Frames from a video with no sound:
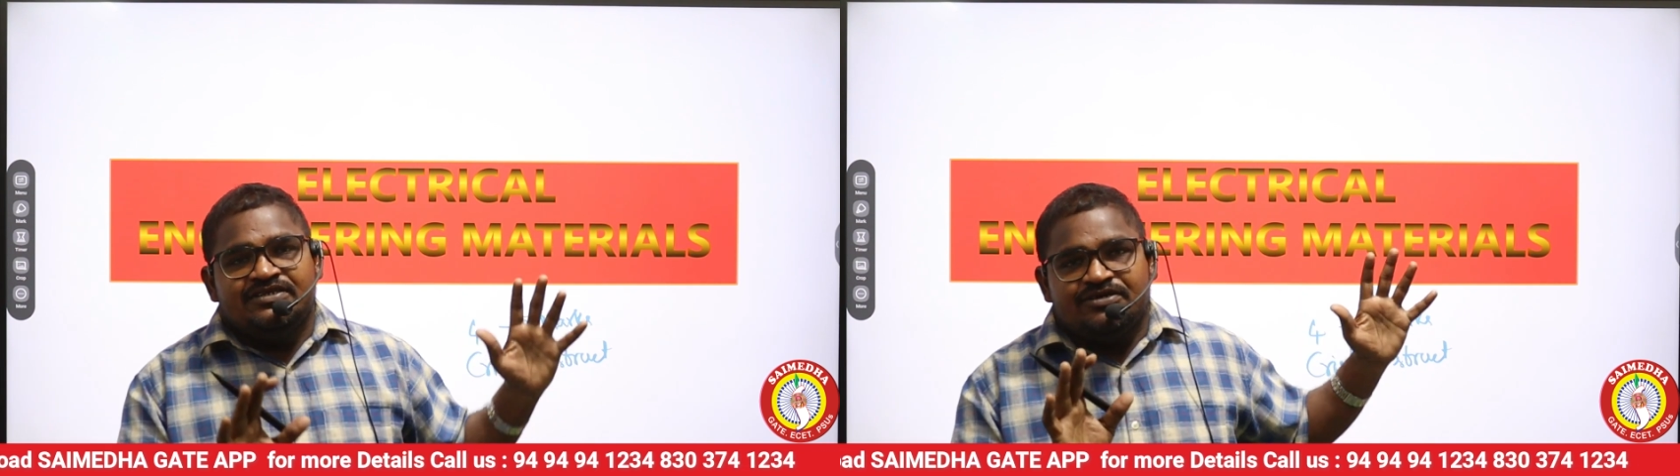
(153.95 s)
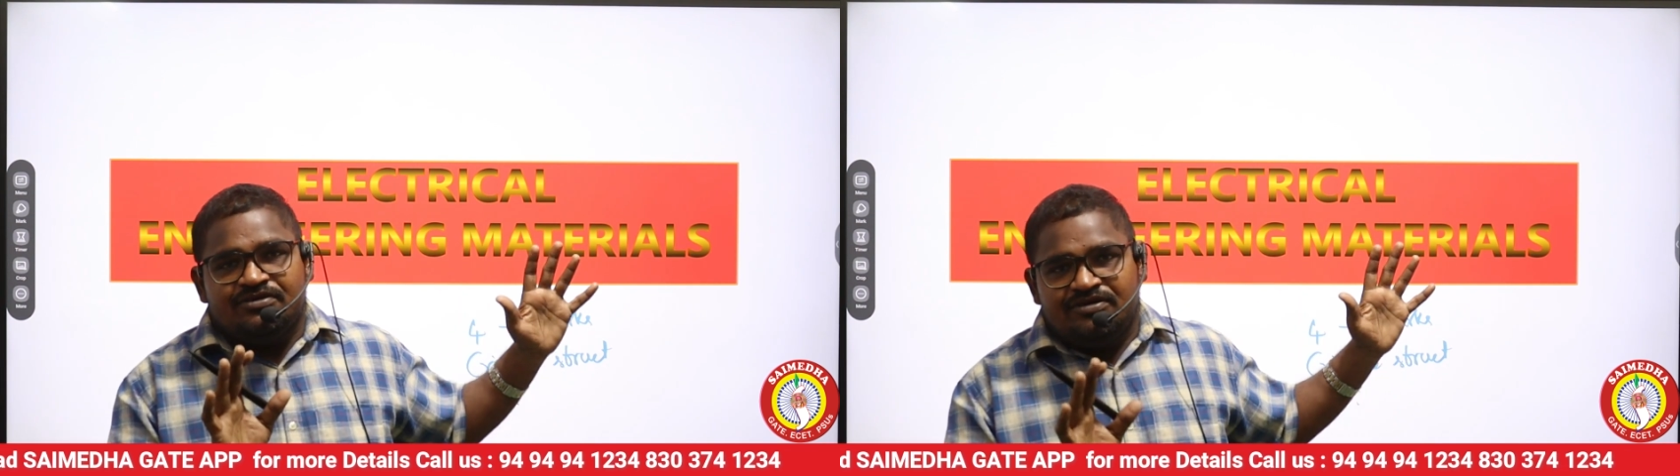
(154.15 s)

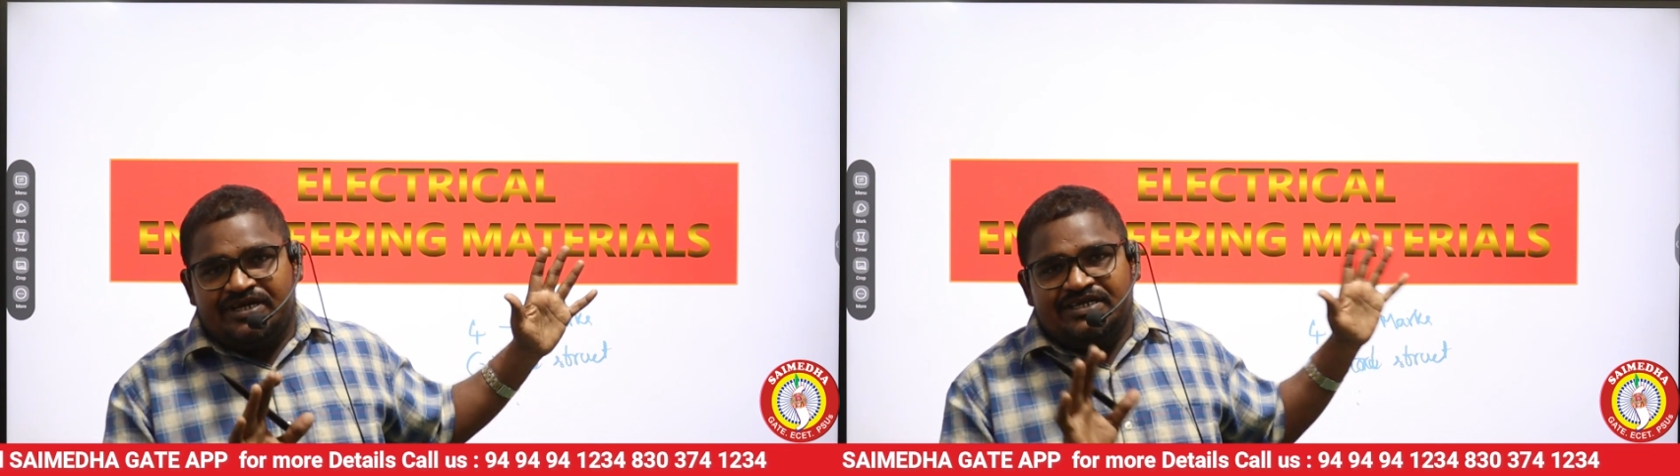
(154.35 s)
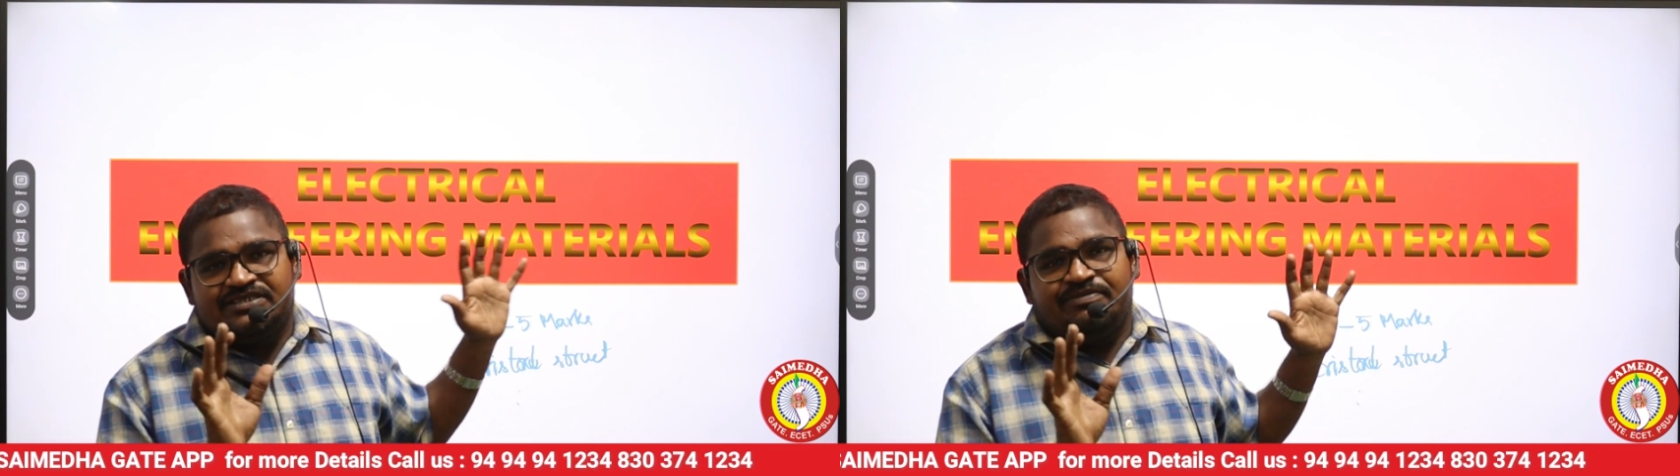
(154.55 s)
so
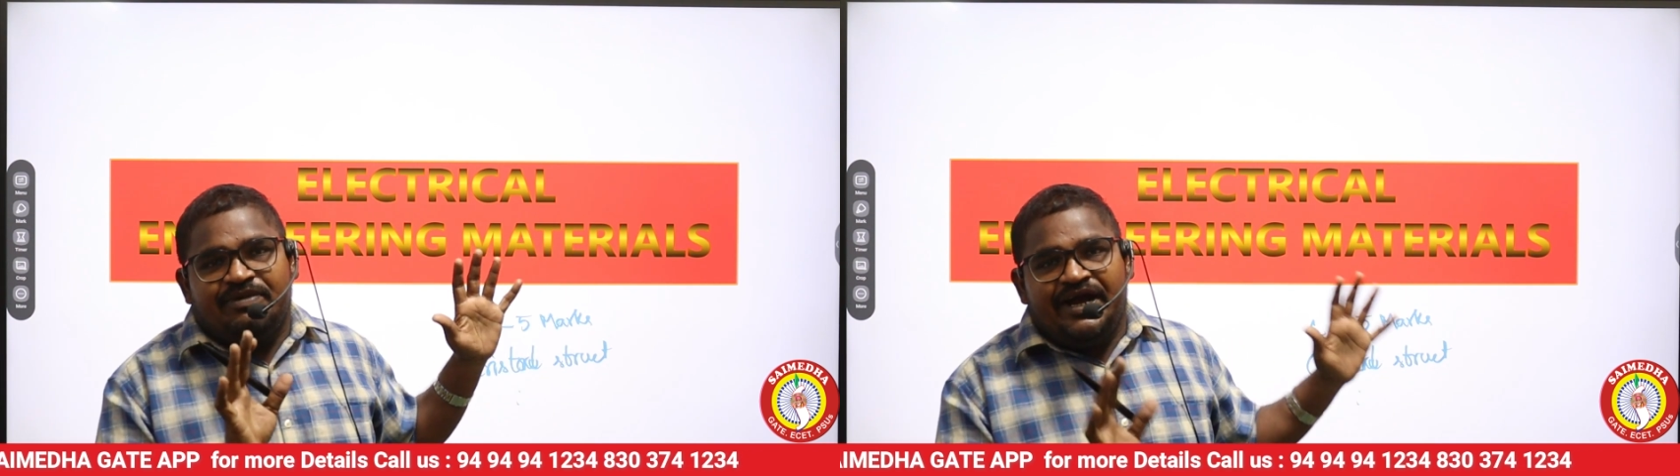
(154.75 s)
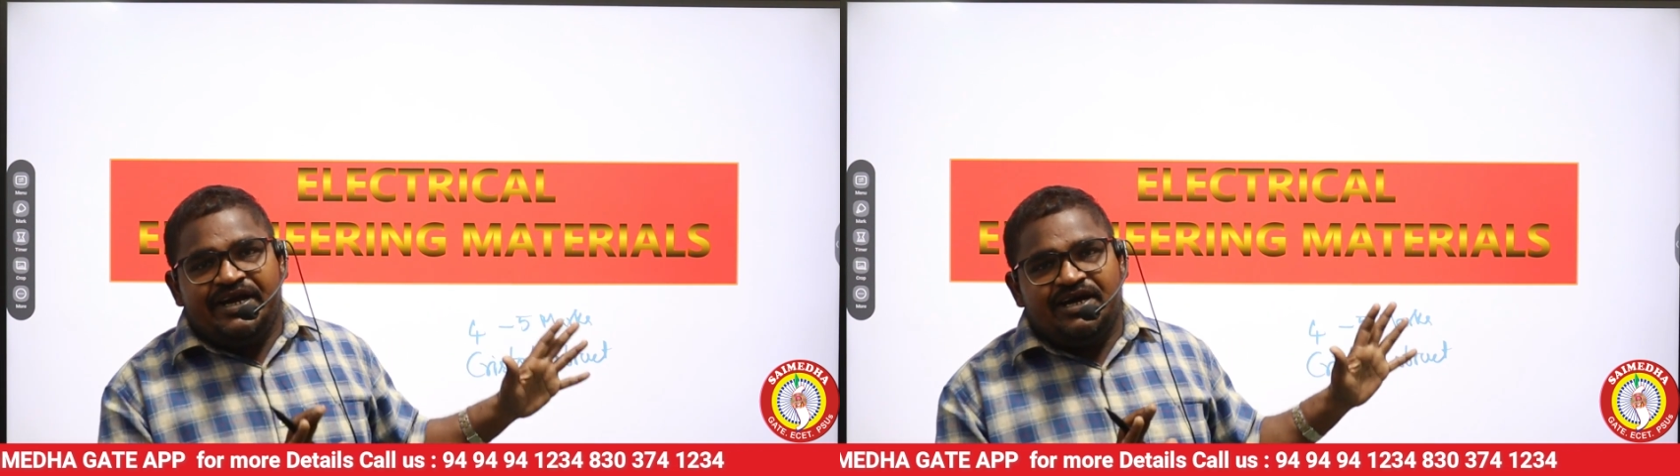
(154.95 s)
get
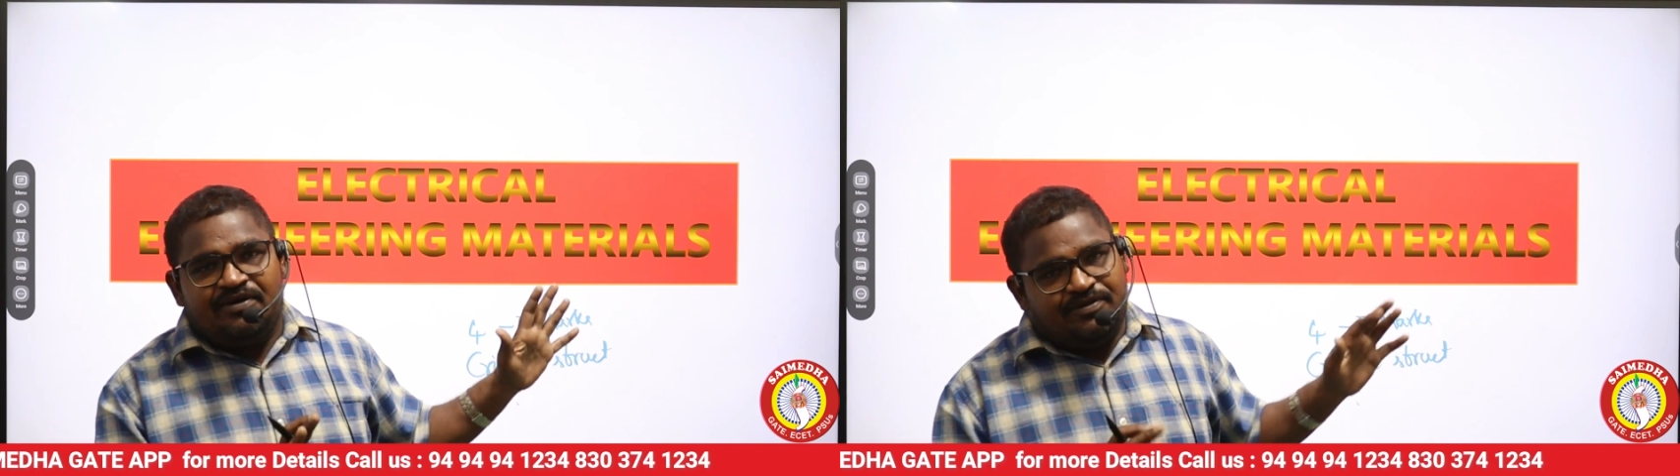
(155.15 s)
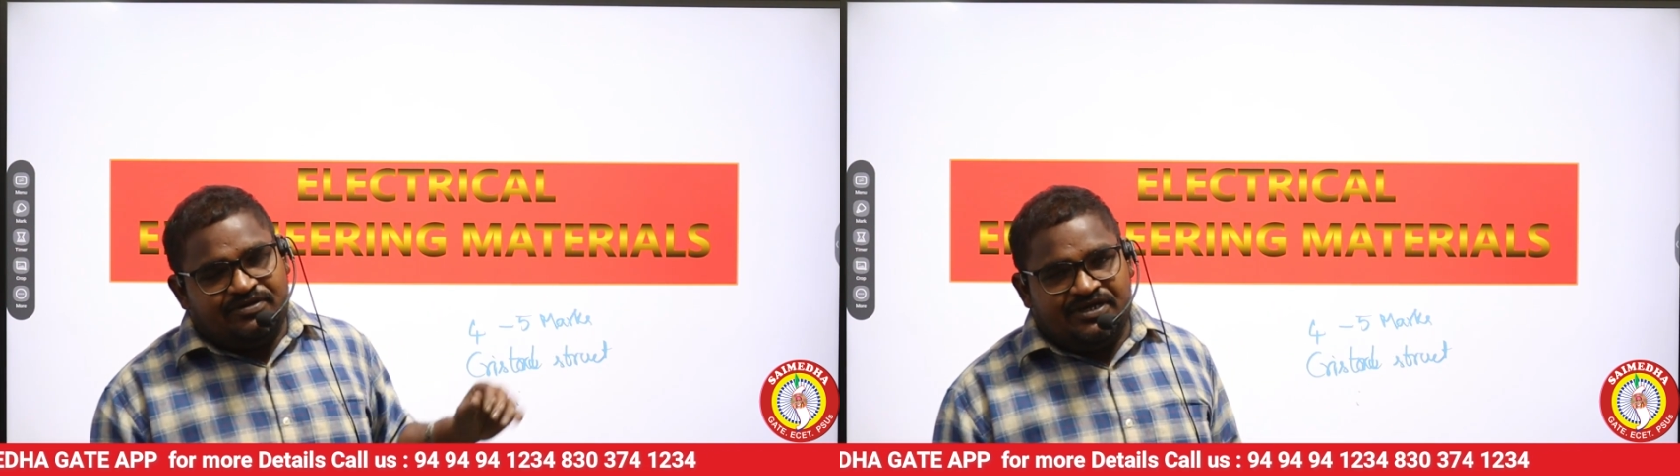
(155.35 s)
some idea
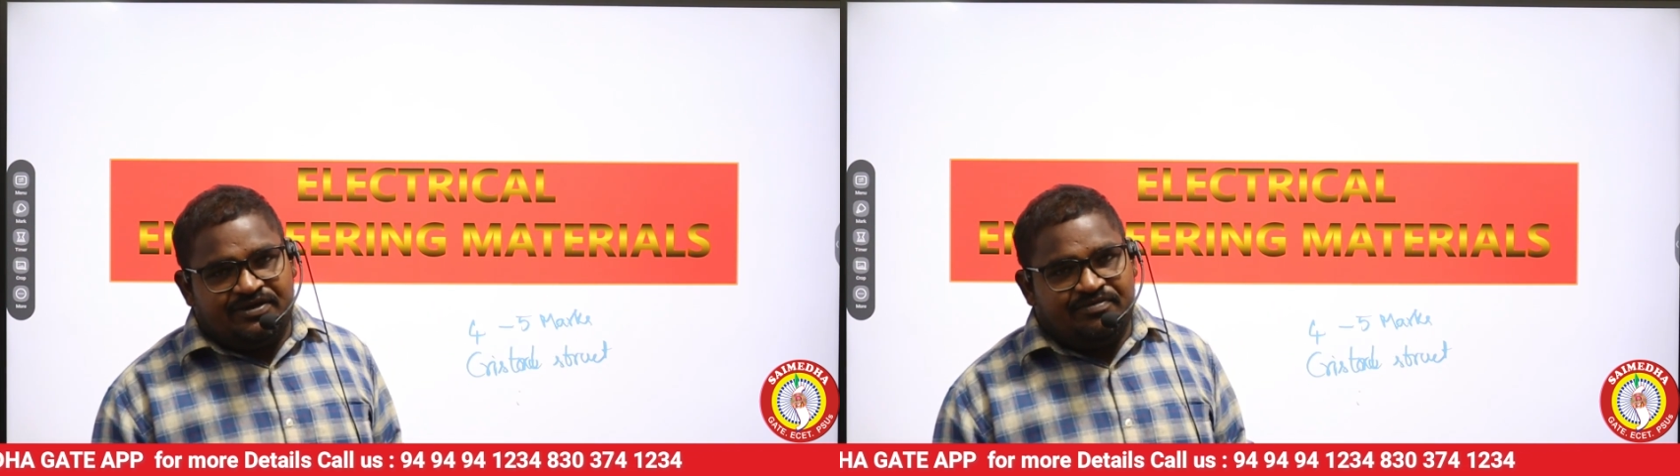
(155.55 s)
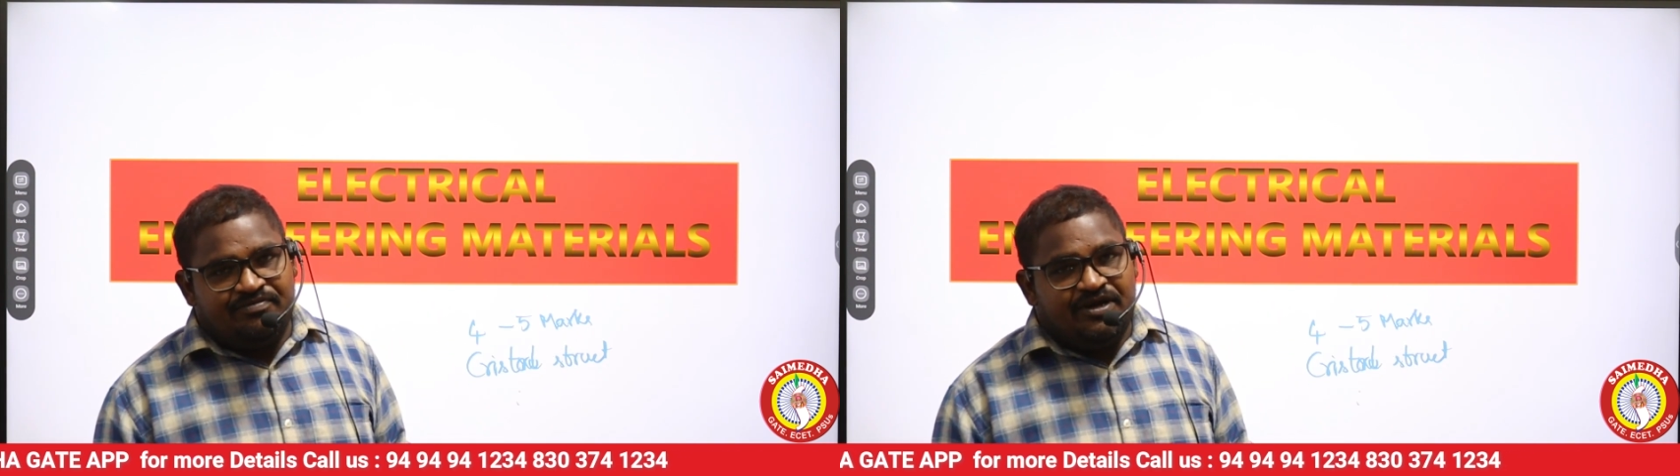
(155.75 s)
about that